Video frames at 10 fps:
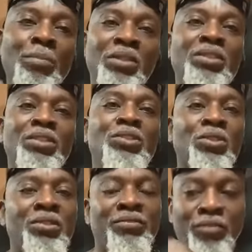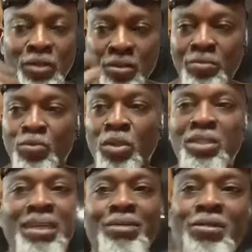but this is just a wash
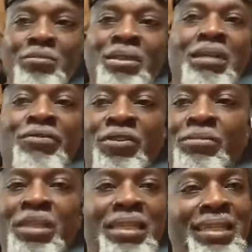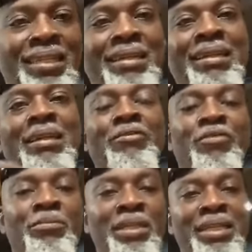down coming down from the
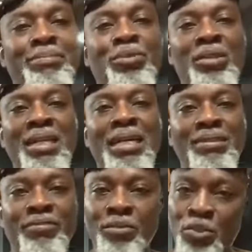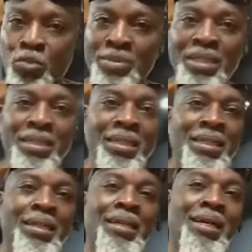broadcast, from swimming,
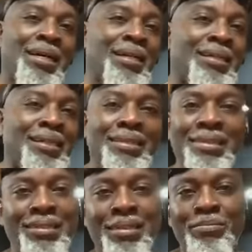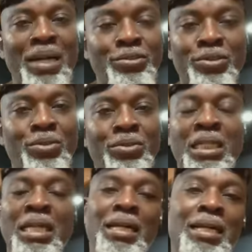and it's a milestone.
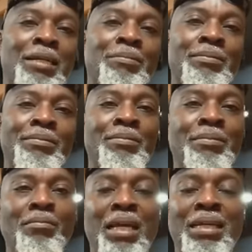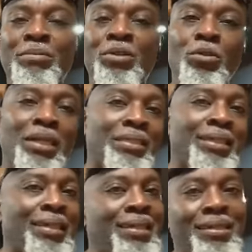And I'm going to go and
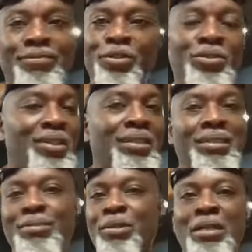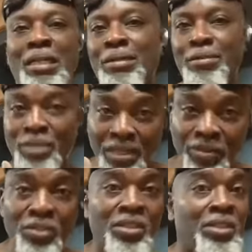check a few things as well, and I'll be
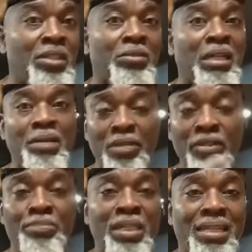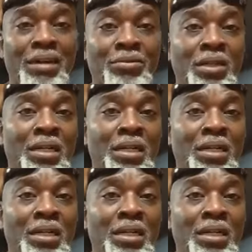giving you the details. I'll give you the breakdown.